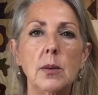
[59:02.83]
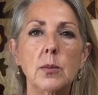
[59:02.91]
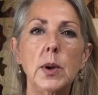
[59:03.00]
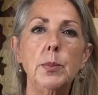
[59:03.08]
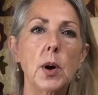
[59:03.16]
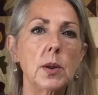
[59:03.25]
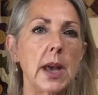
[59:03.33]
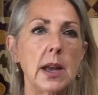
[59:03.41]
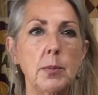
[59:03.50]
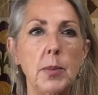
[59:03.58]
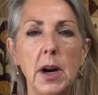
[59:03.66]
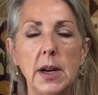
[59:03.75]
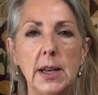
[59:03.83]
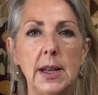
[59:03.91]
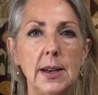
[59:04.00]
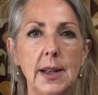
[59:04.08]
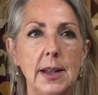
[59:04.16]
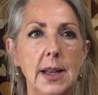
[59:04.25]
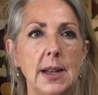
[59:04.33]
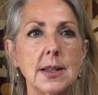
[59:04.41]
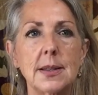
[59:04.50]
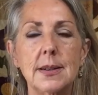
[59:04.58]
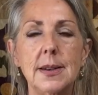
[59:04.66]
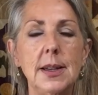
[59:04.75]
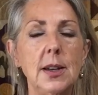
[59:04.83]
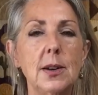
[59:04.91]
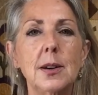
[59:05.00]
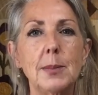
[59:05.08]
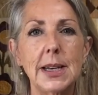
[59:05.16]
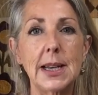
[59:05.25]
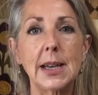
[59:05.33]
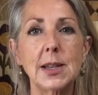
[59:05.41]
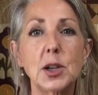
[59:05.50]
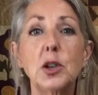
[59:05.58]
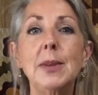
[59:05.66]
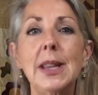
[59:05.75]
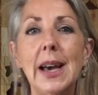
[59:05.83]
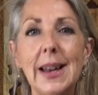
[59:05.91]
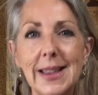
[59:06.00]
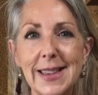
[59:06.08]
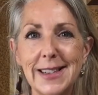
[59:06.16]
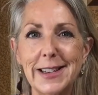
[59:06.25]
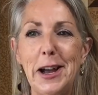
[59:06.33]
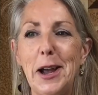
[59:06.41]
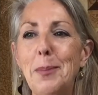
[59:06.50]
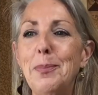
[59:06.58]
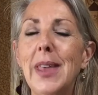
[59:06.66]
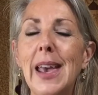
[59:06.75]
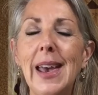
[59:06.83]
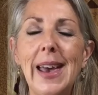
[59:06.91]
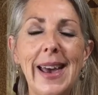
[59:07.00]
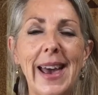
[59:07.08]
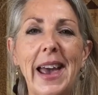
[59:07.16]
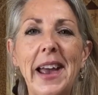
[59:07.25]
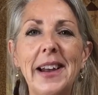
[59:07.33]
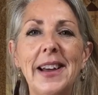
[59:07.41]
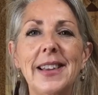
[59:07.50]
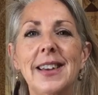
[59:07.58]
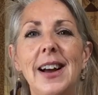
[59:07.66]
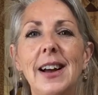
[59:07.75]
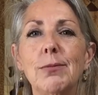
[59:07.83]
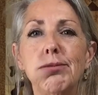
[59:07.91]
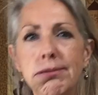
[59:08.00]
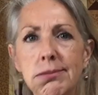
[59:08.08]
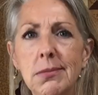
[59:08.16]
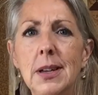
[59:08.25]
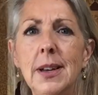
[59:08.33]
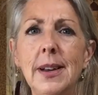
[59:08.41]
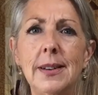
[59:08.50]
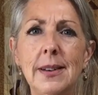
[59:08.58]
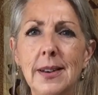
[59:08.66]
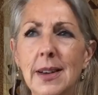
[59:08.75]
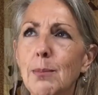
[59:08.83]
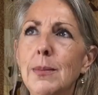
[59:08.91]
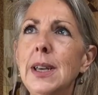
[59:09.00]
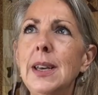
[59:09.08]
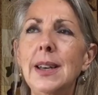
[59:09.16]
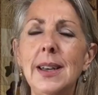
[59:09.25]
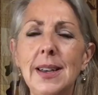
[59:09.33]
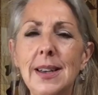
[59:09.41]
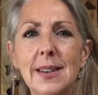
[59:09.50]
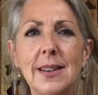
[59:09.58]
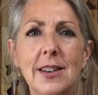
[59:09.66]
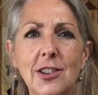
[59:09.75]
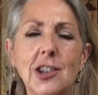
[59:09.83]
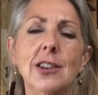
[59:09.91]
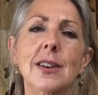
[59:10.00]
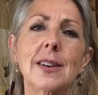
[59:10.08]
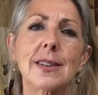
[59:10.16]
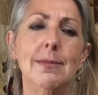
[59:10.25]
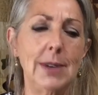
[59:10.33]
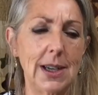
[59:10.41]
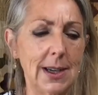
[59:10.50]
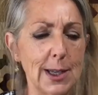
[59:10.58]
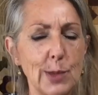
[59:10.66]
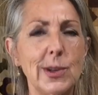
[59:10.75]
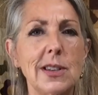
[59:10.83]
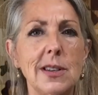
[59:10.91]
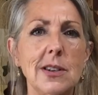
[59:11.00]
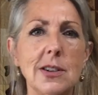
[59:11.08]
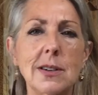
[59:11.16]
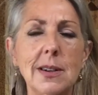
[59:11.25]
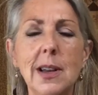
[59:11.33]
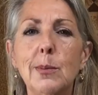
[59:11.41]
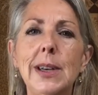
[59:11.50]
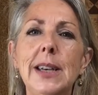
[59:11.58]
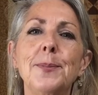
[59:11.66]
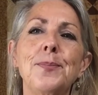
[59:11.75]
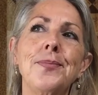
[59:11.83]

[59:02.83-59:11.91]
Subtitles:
We both had a part in it, and that's, you know what, my dad told me that at the time, and I thought, not me, he is the jerk. My husband's the jerk, not me.